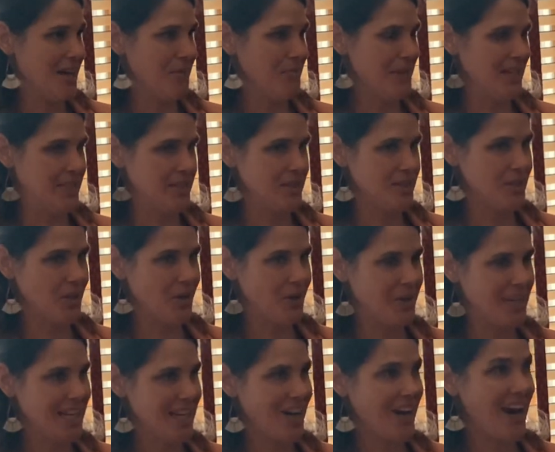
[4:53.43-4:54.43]
And so
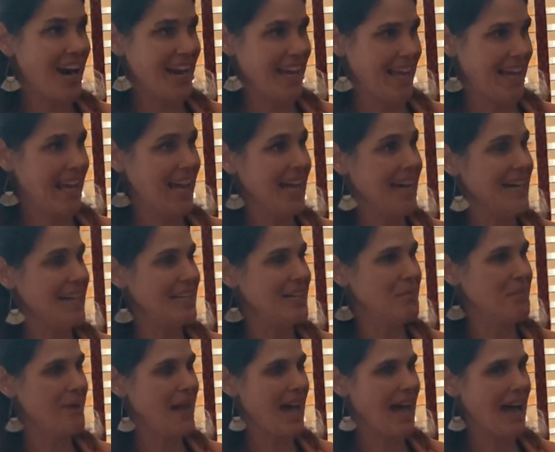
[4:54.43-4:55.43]
here I am